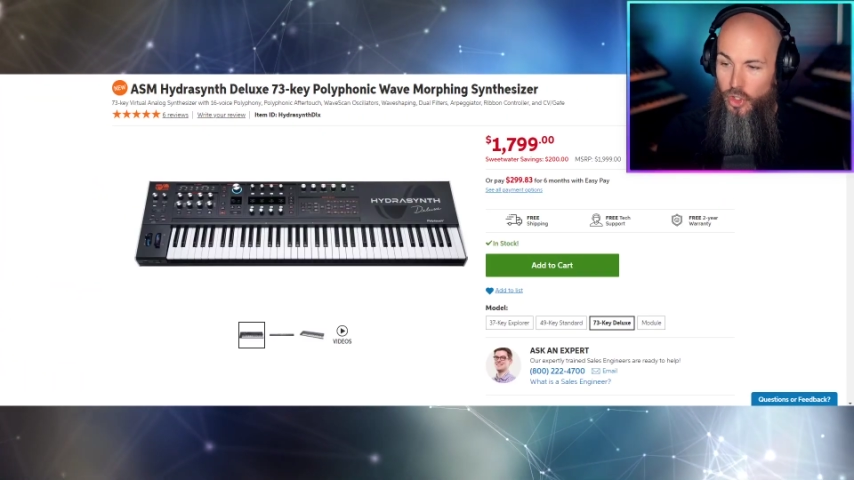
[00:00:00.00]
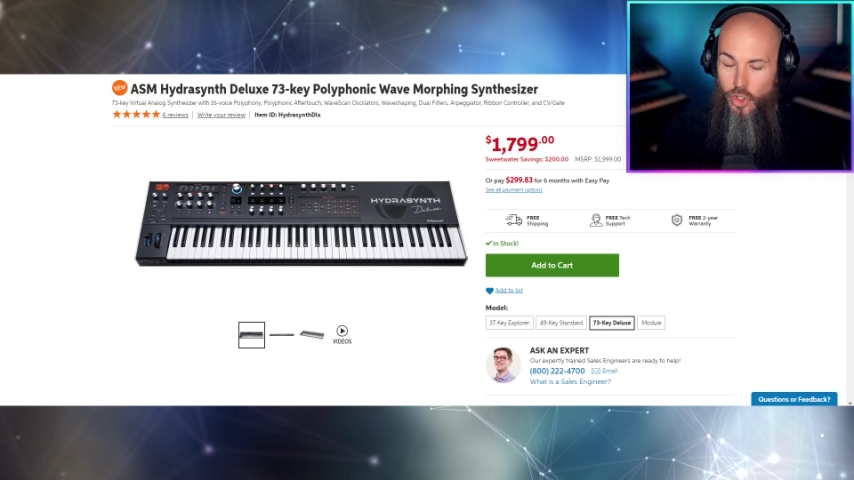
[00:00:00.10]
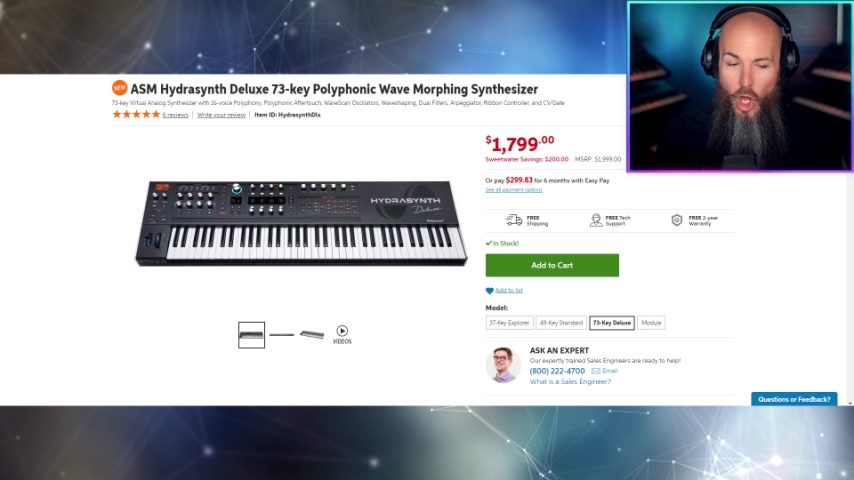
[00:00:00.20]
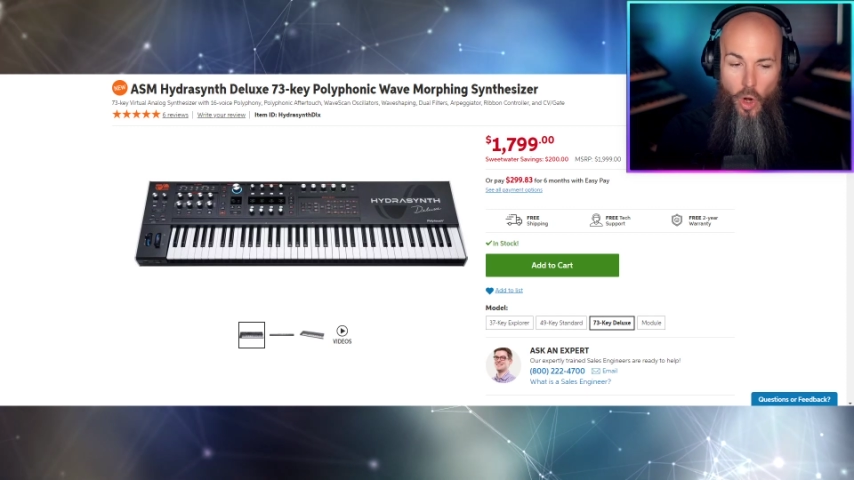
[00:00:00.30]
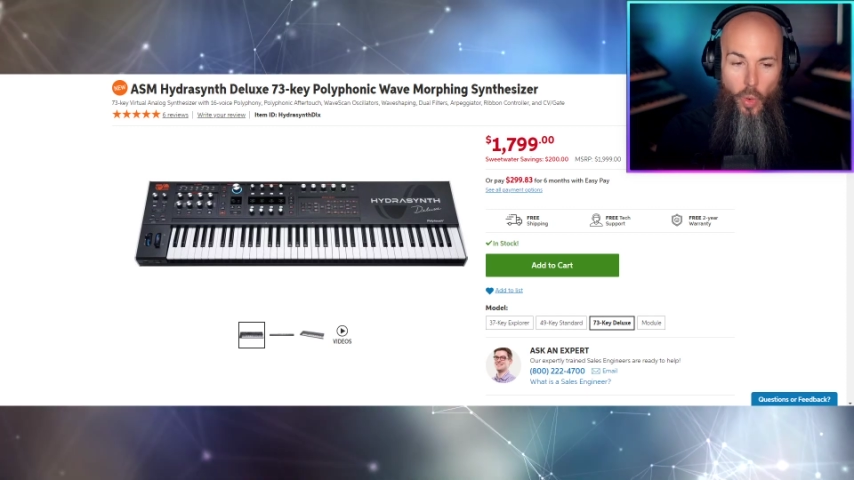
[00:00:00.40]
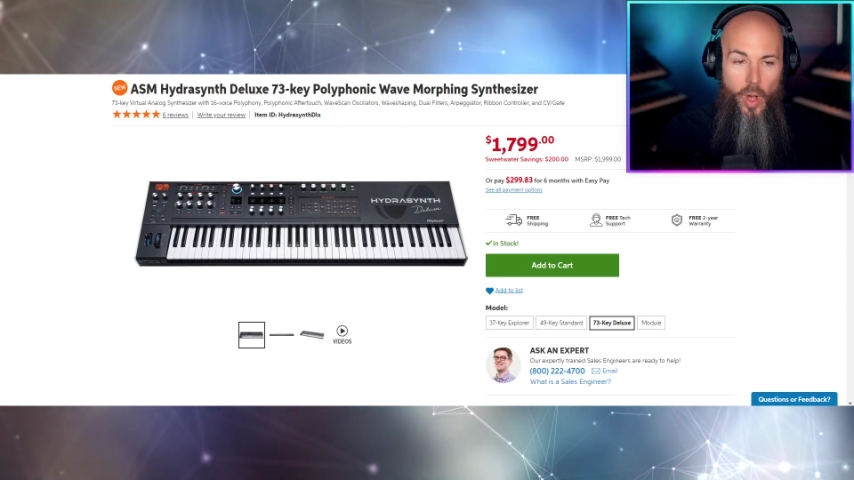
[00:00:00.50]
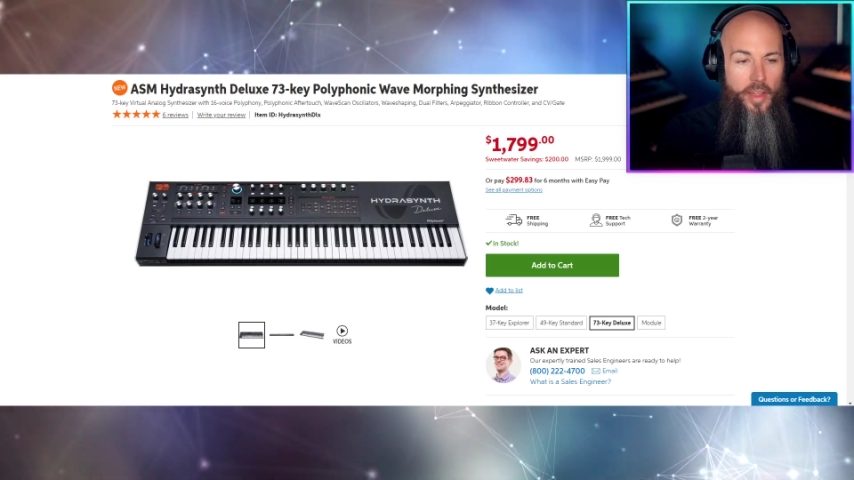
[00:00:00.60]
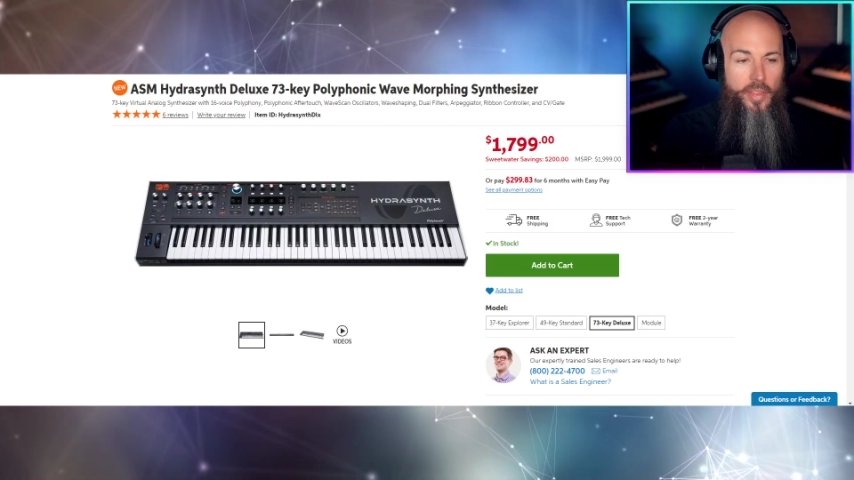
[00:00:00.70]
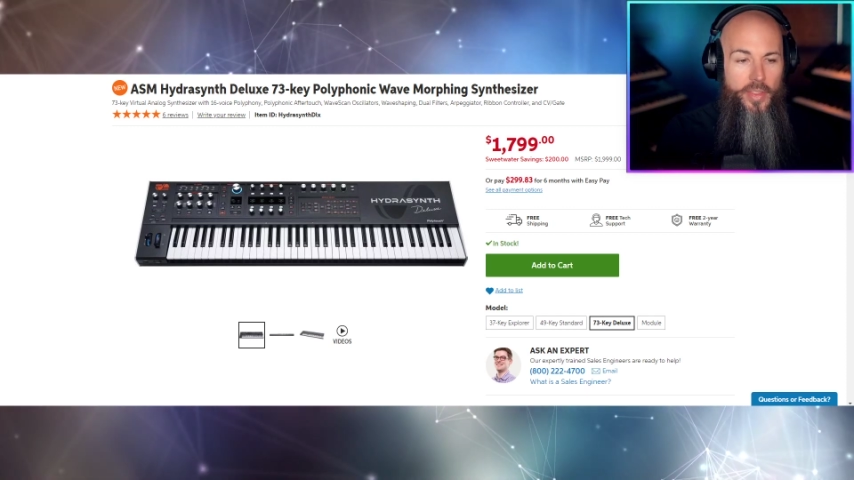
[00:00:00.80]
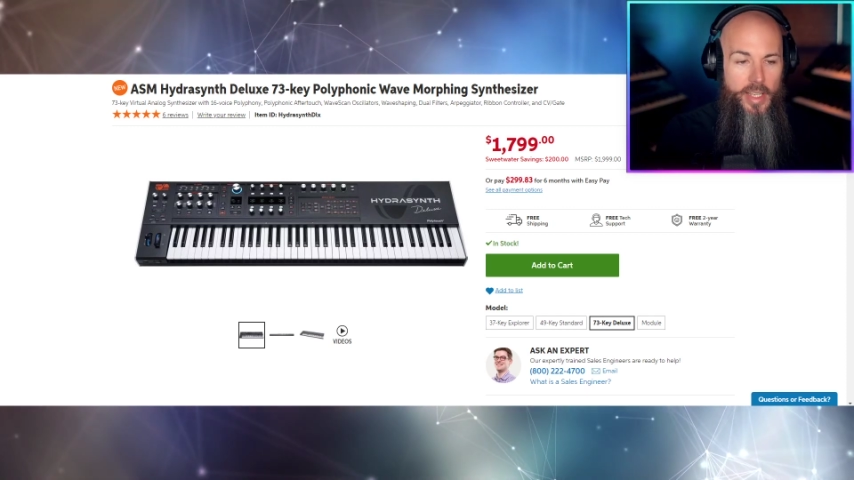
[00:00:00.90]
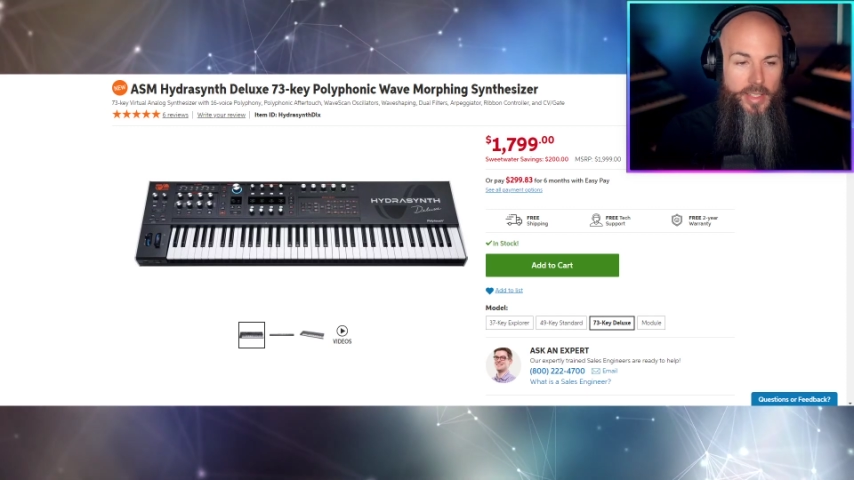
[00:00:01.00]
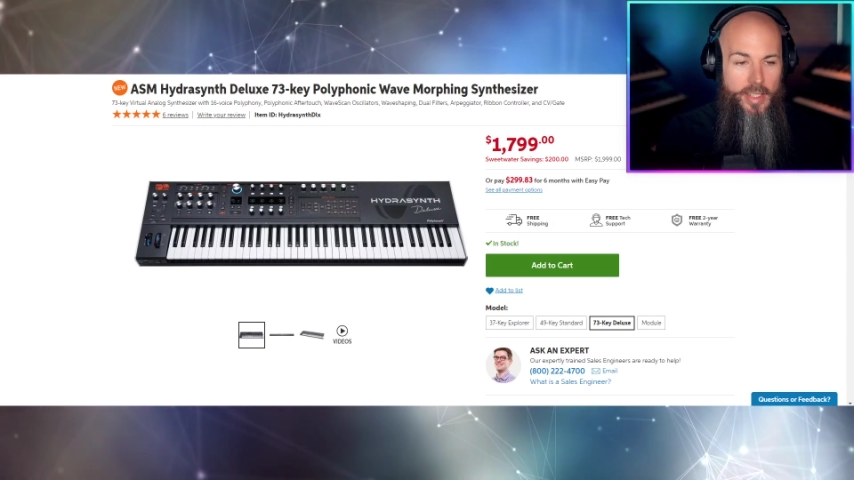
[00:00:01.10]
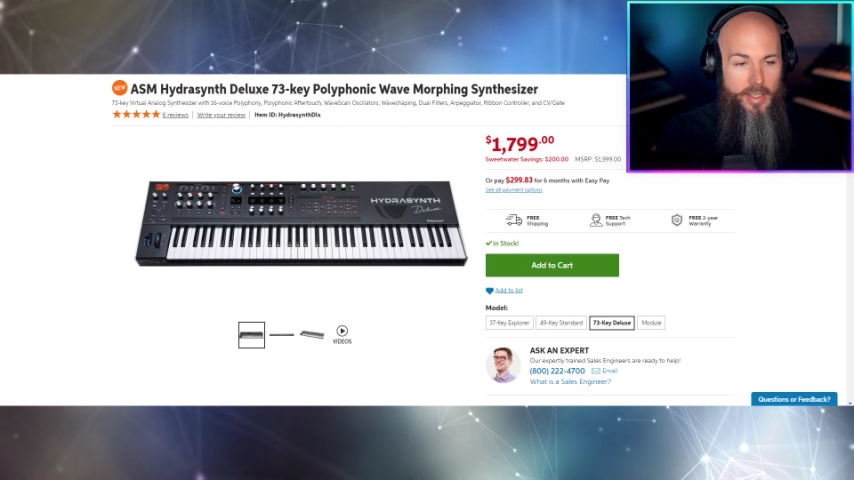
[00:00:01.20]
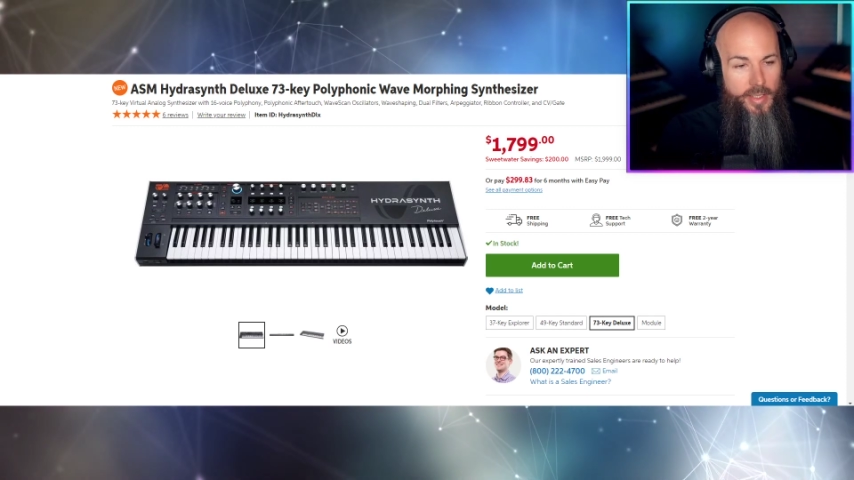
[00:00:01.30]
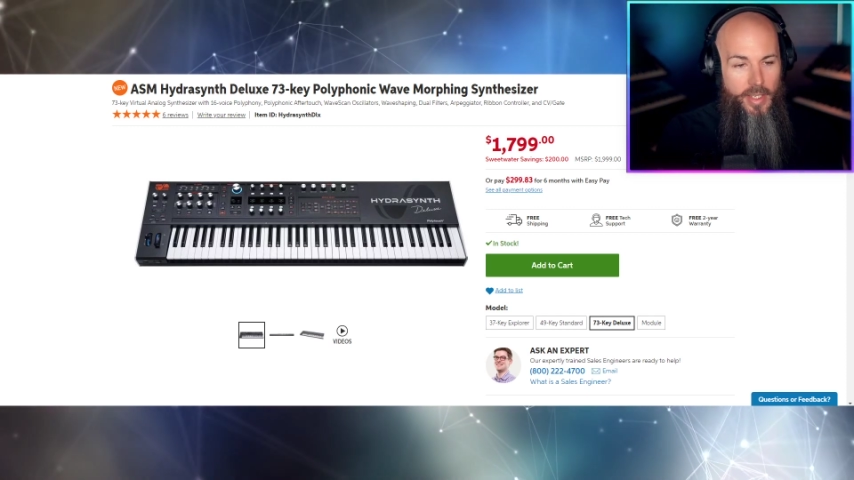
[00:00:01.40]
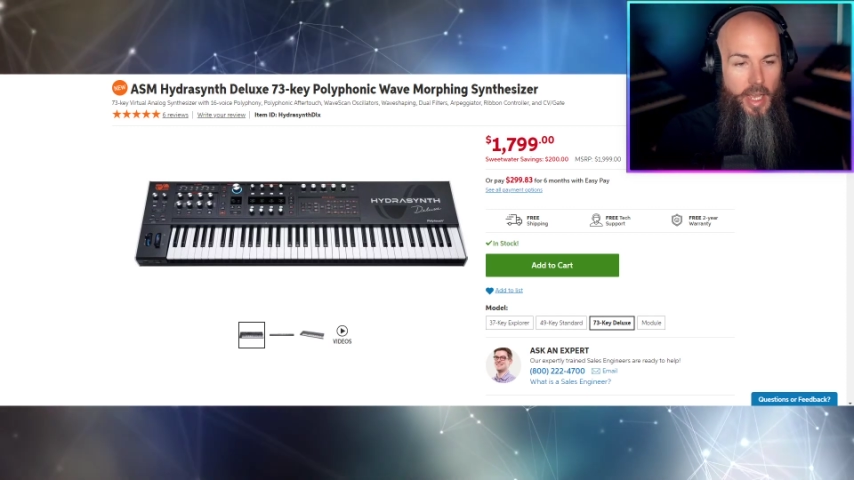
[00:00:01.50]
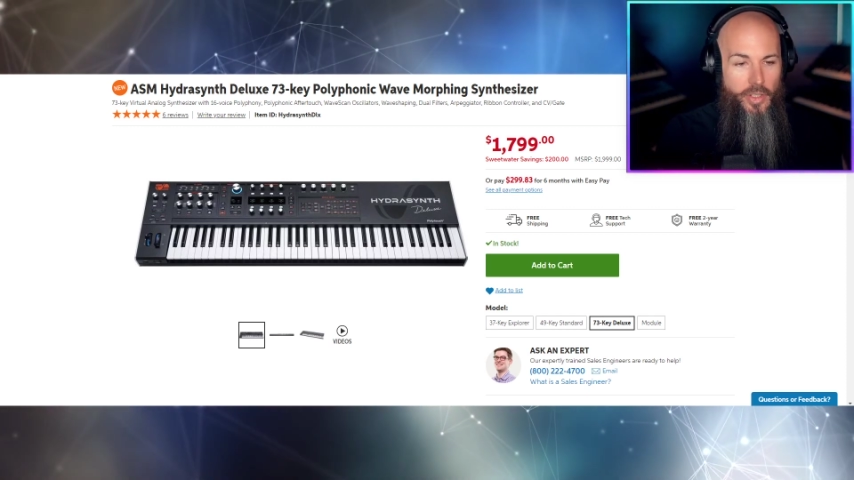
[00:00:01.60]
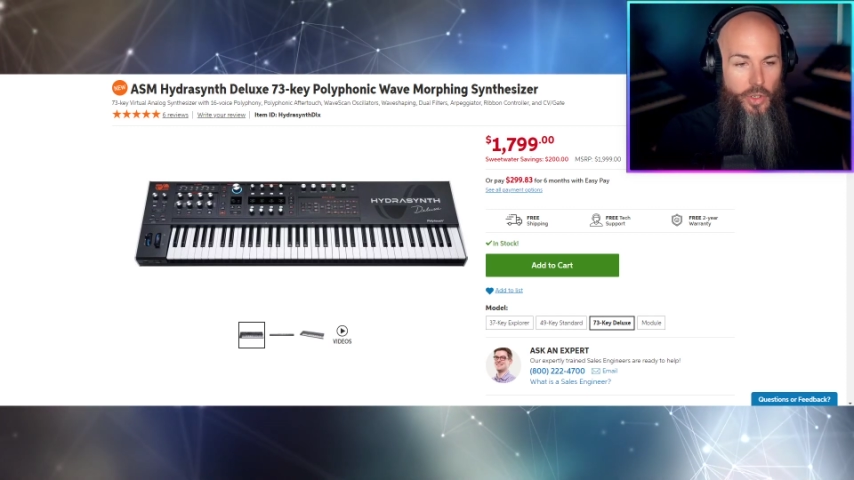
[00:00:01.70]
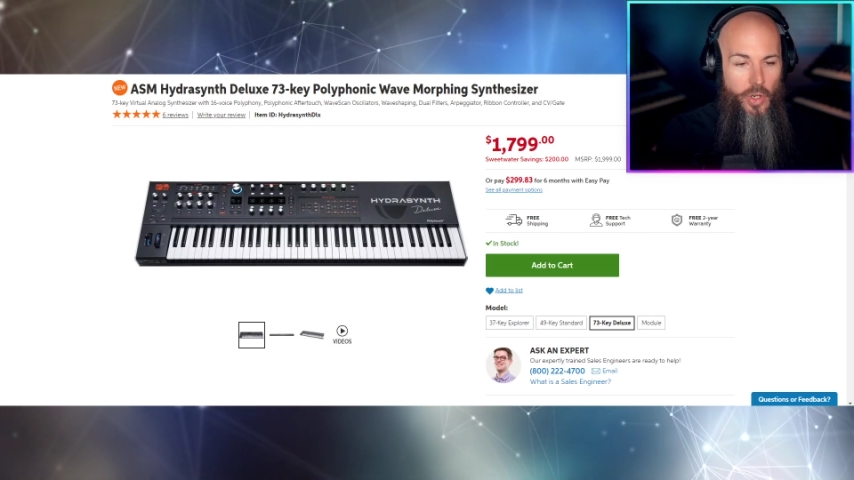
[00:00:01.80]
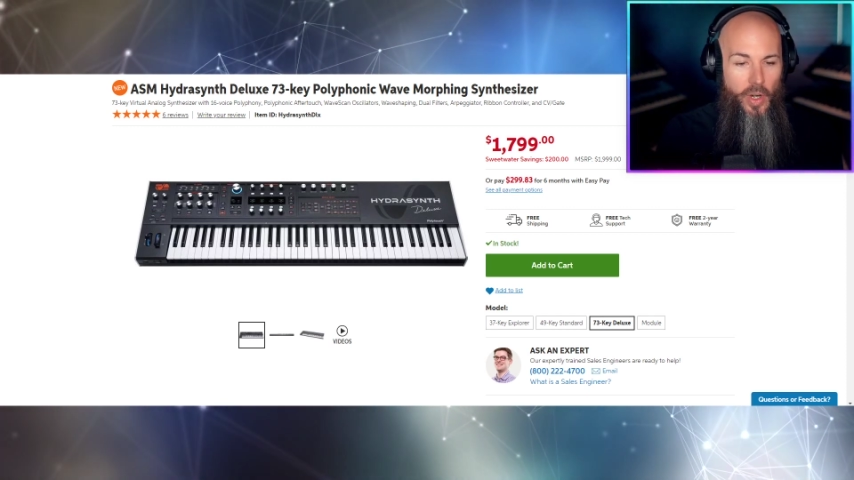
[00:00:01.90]
So this
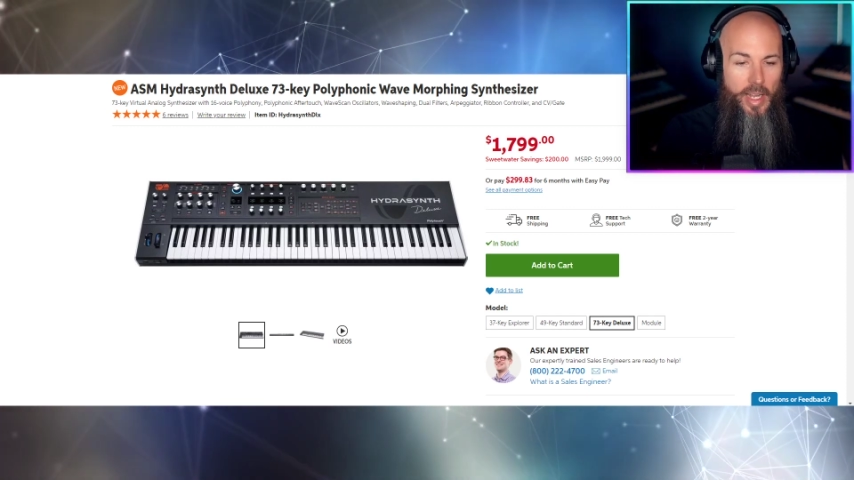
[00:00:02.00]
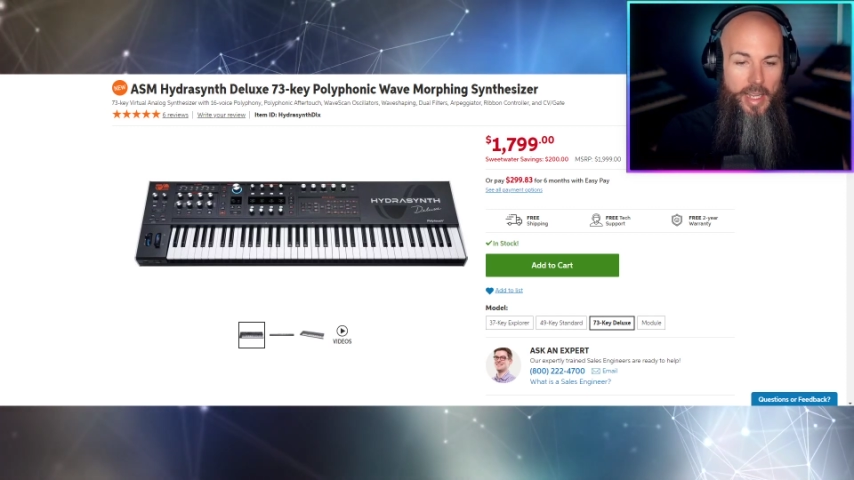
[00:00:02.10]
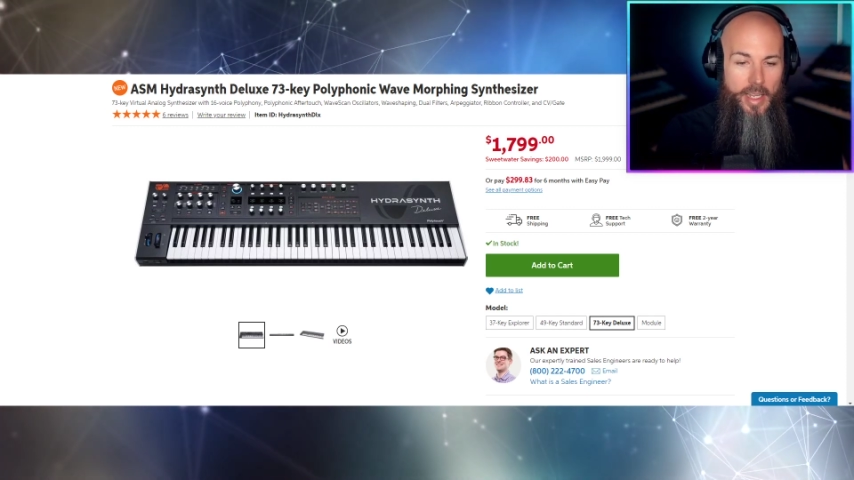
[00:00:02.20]
synthesizer